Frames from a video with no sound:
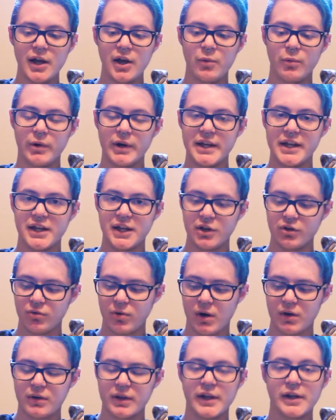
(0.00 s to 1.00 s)
where he can
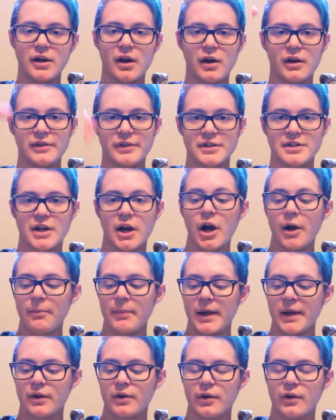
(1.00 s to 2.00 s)
crawl in on the top
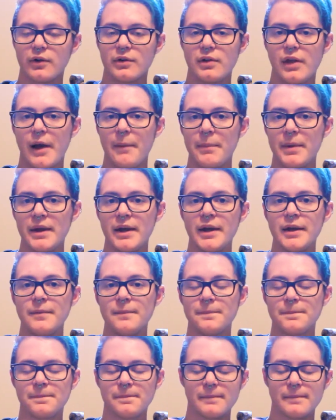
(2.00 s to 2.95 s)
and curl up in it.